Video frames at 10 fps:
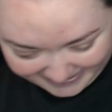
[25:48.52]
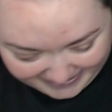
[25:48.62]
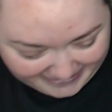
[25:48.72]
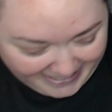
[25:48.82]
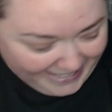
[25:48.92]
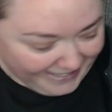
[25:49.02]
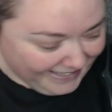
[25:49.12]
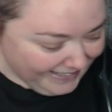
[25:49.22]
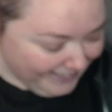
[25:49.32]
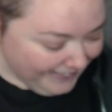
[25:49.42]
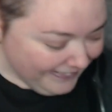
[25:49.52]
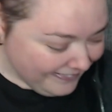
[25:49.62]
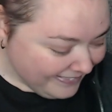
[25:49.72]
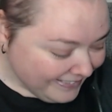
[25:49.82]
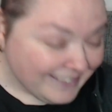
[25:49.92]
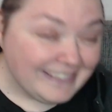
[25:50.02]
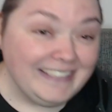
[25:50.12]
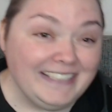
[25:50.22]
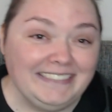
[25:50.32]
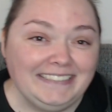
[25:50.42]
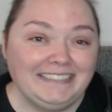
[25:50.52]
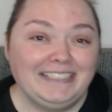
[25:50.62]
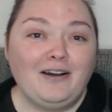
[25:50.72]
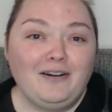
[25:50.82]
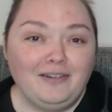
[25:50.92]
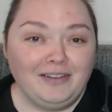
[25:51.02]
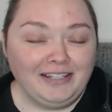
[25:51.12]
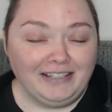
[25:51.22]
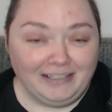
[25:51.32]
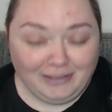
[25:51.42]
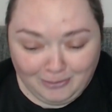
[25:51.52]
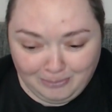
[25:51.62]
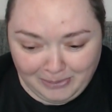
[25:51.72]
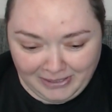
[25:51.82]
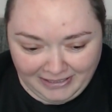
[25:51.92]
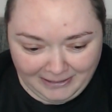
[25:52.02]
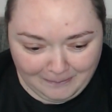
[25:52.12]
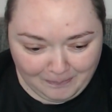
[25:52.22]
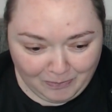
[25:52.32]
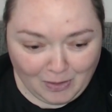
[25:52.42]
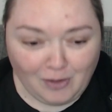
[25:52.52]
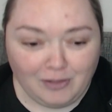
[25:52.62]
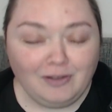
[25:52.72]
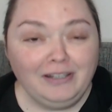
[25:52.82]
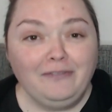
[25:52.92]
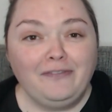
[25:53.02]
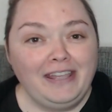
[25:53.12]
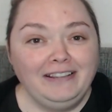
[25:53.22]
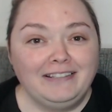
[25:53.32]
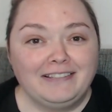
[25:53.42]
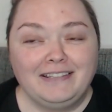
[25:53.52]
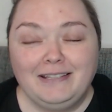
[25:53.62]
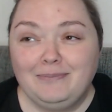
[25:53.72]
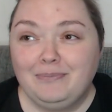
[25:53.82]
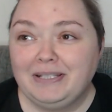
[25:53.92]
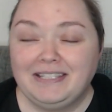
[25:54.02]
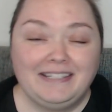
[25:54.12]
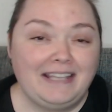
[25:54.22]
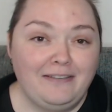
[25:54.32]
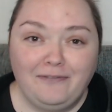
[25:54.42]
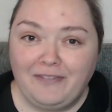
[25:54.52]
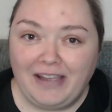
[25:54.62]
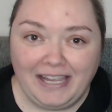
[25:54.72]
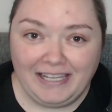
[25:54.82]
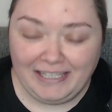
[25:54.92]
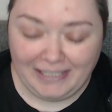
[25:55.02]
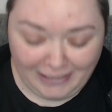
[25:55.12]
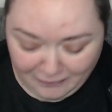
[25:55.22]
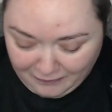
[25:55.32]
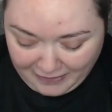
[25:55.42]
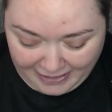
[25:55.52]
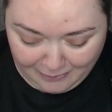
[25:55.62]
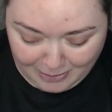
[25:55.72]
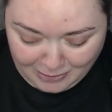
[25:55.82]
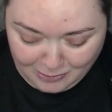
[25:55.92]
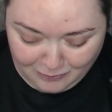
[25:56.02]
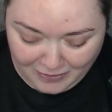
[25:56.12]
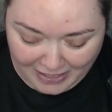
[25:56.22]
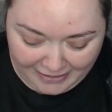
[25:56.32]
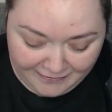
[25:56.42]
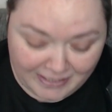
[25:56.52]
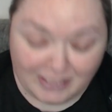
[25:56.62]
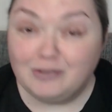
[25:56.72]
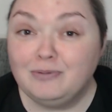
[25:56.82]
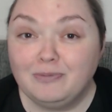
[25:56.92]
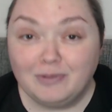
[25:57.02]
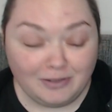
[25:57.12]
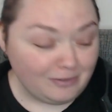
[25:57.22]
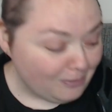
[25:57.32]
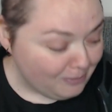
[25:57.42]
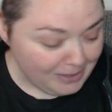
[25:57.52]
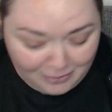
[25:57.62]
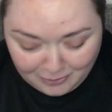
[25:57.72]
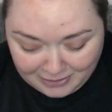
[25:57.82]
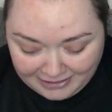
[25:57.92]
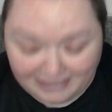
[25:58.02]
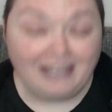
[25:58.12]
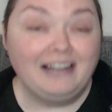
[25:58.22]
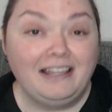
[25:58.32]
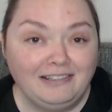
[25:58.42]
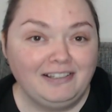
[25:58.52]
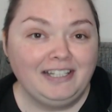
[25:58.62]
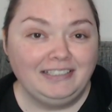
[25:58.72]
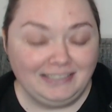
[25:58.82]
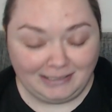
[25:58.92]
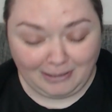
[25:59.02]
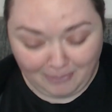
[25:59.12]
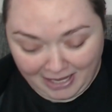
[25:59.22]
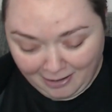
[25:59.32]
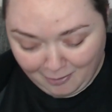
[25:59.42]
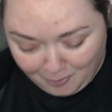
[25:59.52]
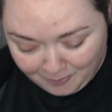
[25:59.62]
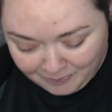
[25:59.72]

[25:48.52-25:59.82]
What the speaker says: Like, this is going to be not only fantasy, but sci-fi if anyone survives. You know, we know that Galadriel somehow